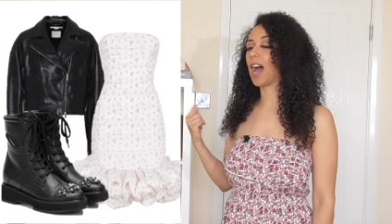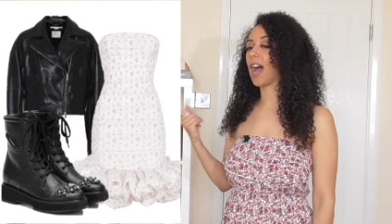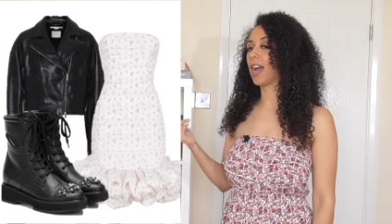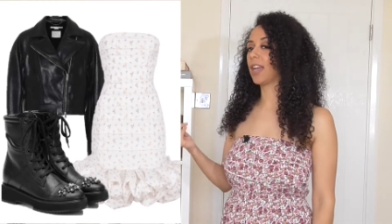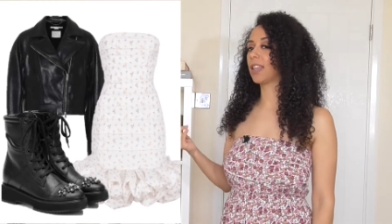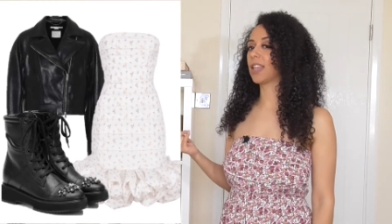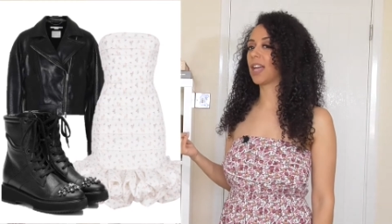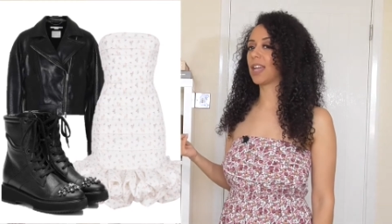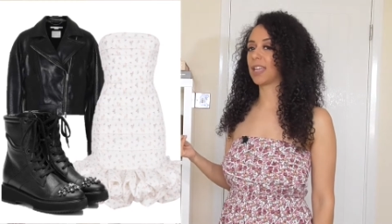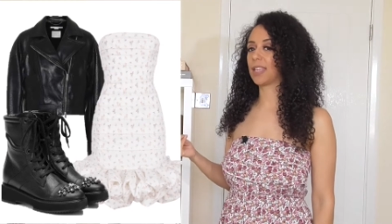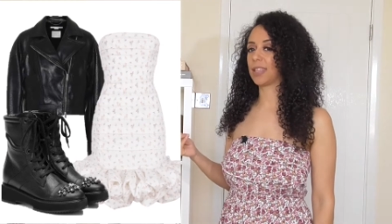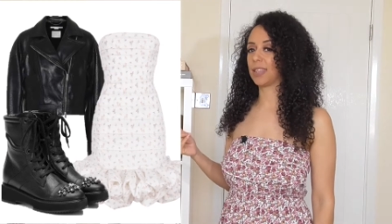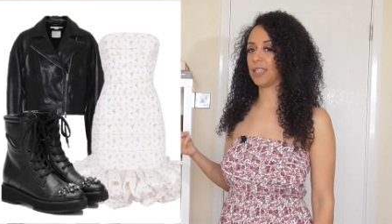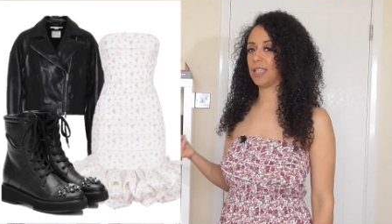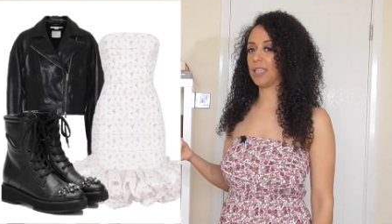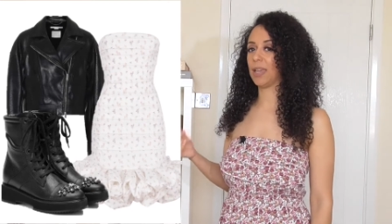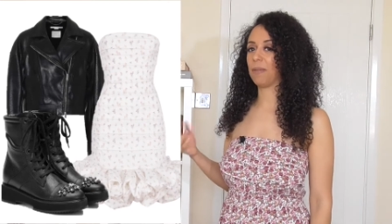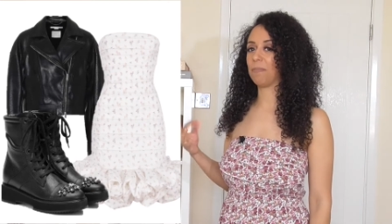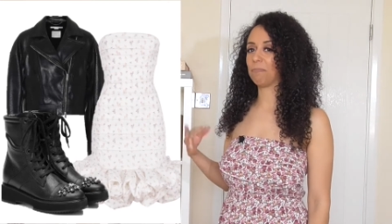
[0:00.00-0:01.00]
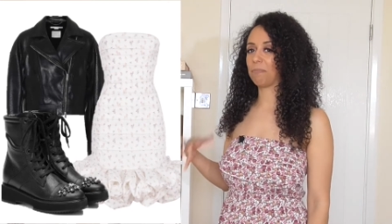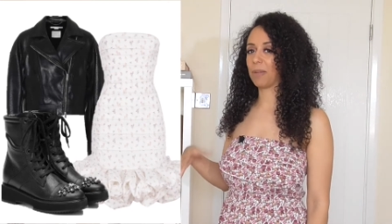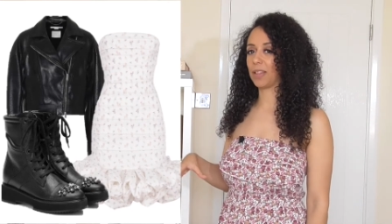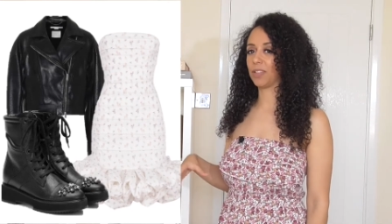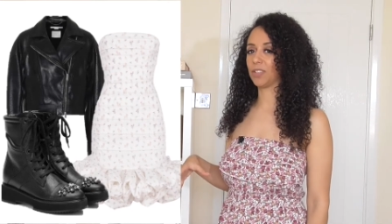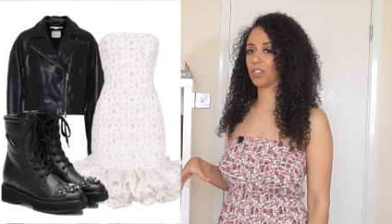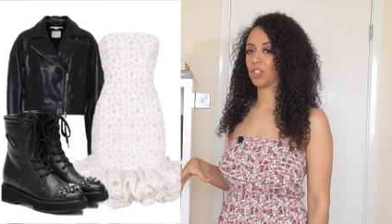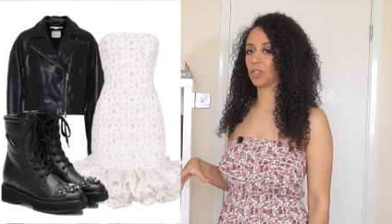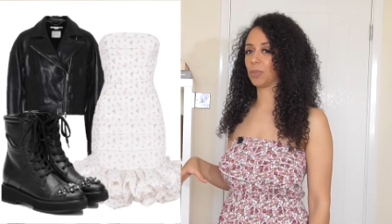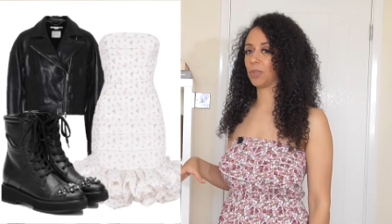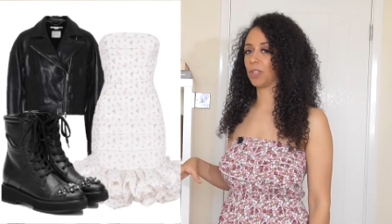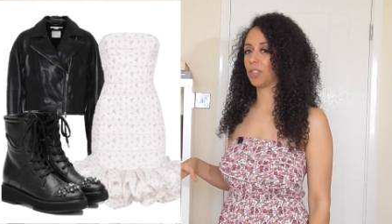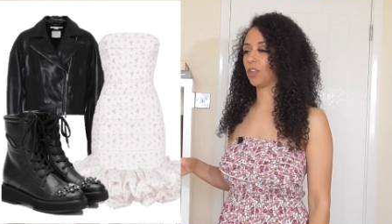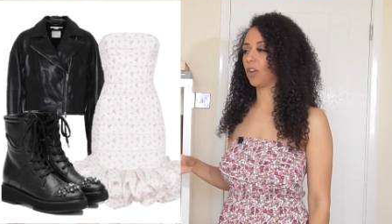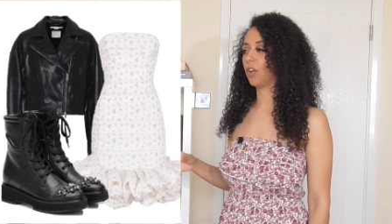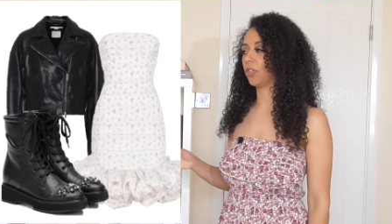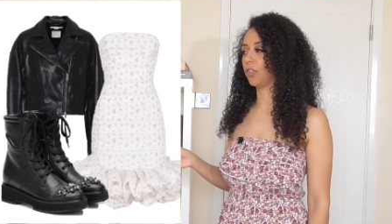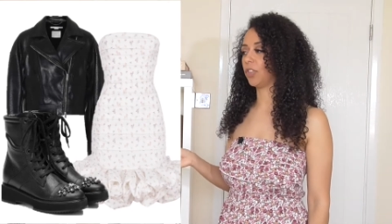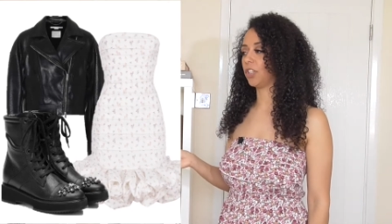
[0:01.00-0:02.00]
I like the embellishment
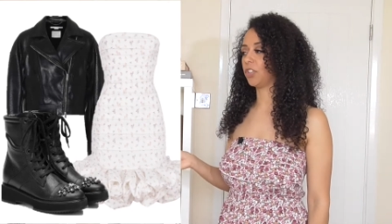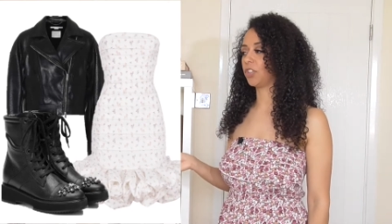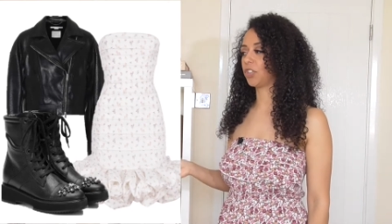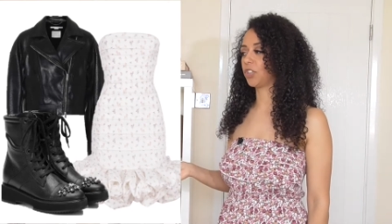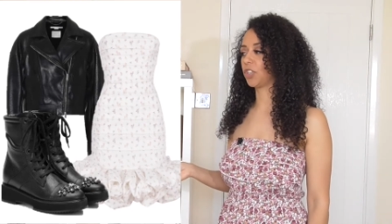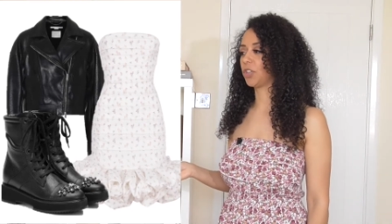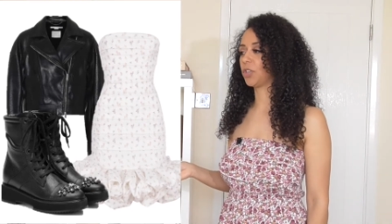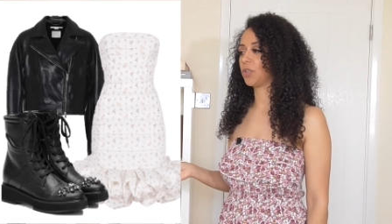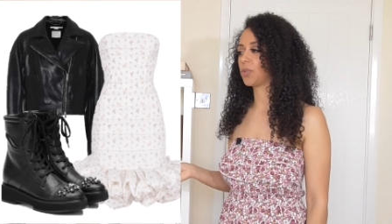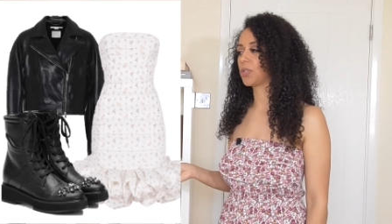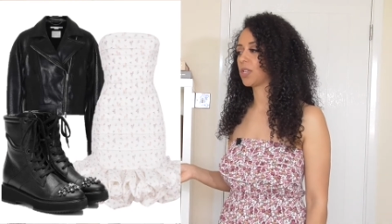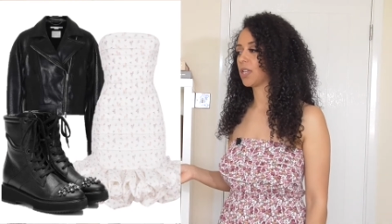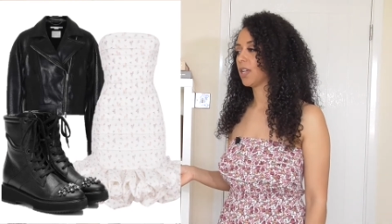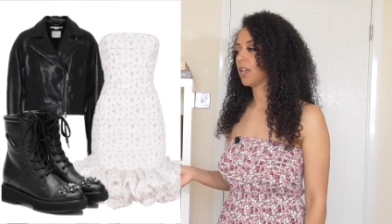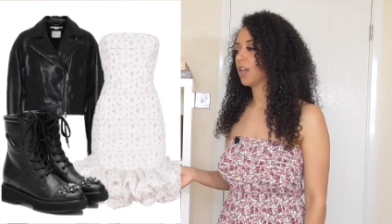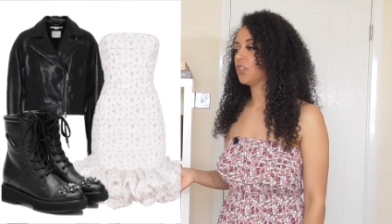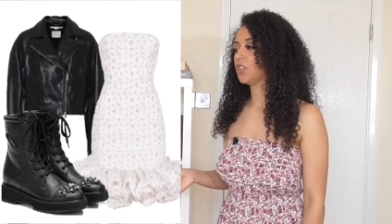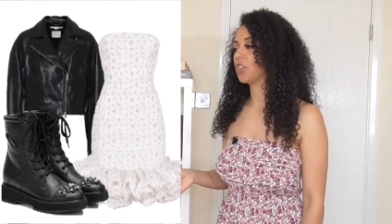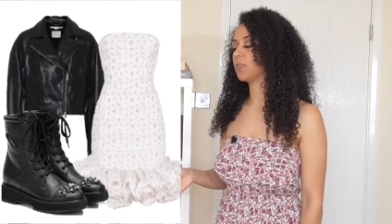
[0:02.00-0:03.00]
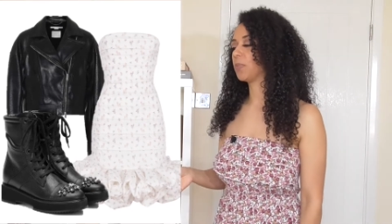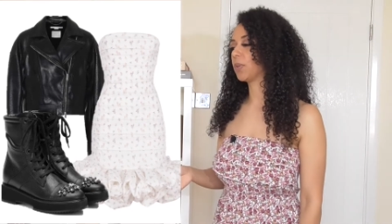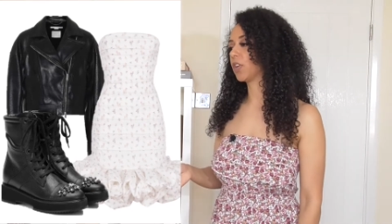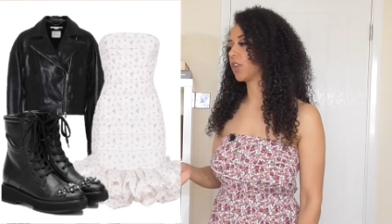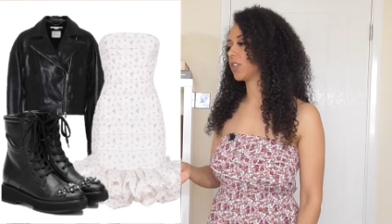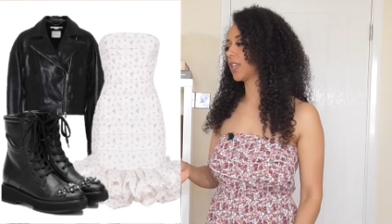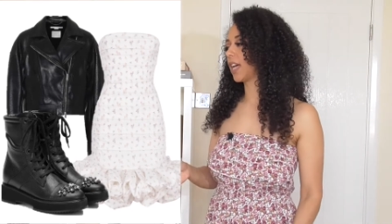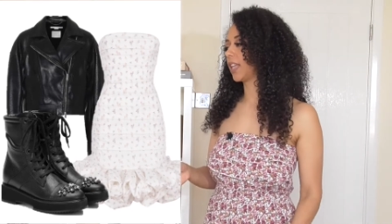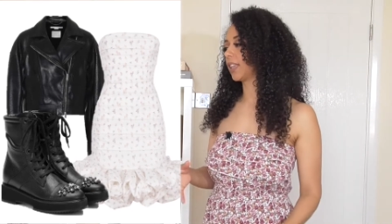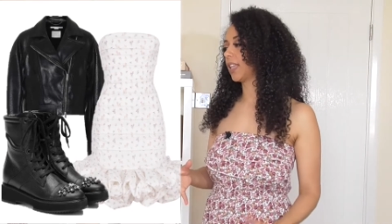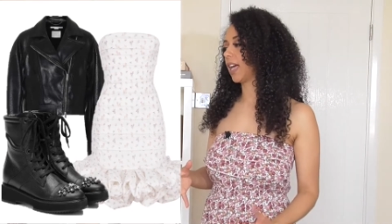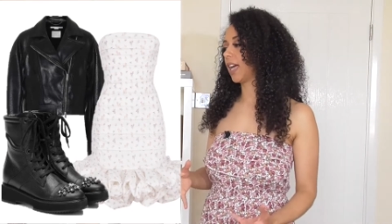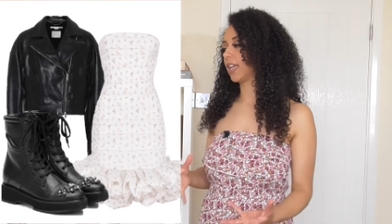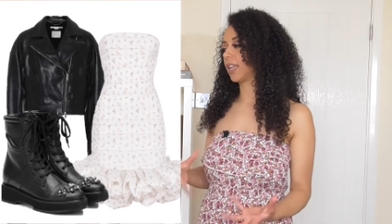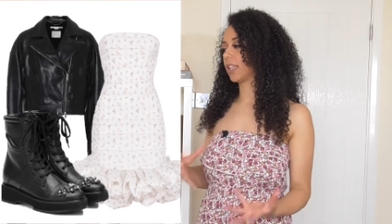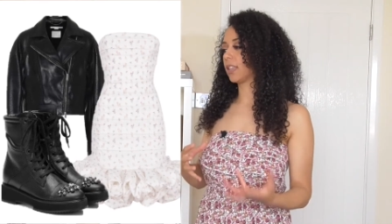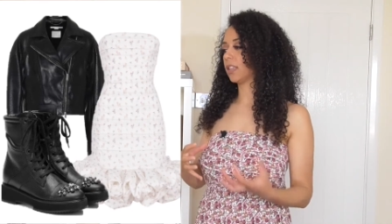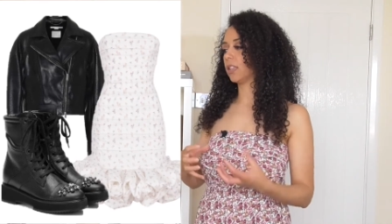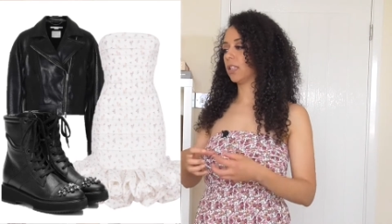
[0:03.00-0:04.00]
on these shoes just because I
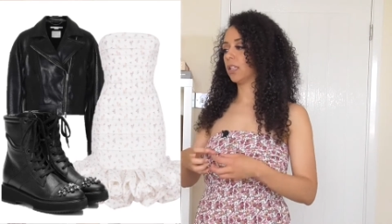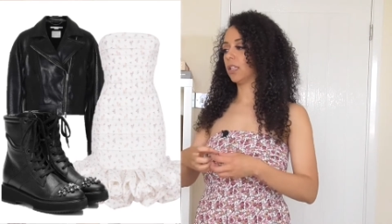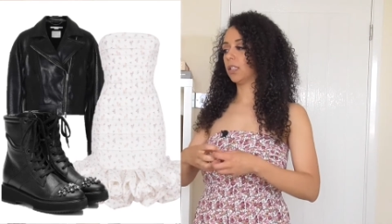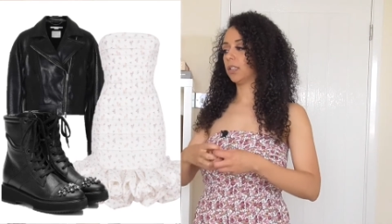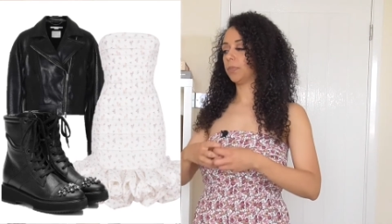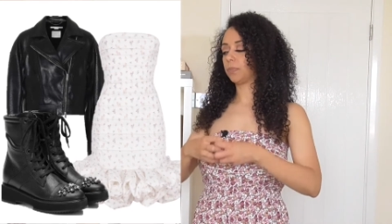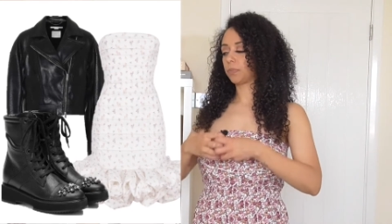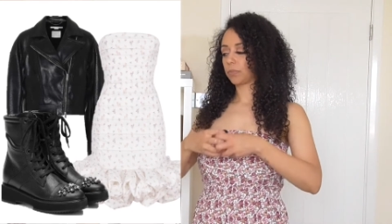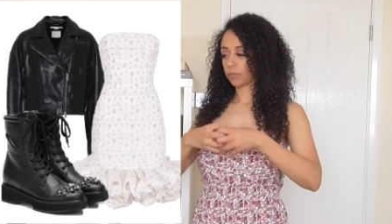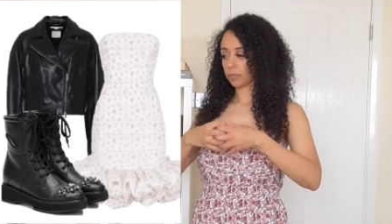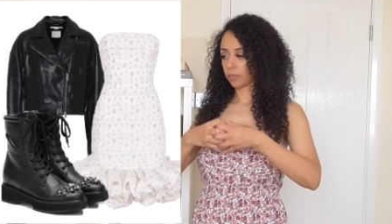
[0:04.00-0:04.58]
like the,